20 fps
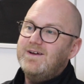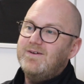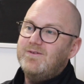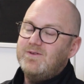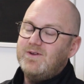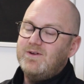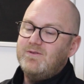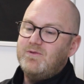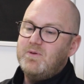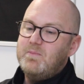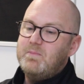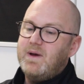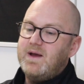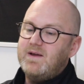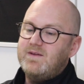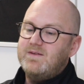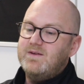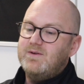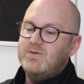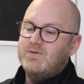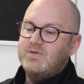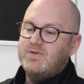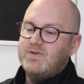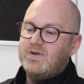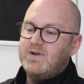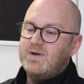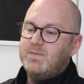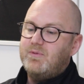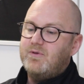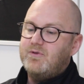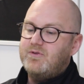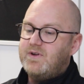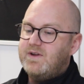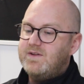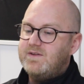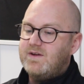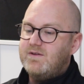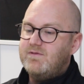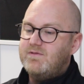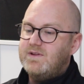I was over in Bexhill starting a
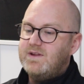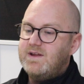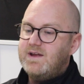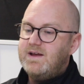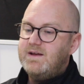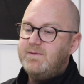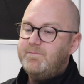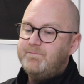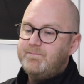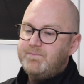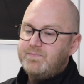project over there.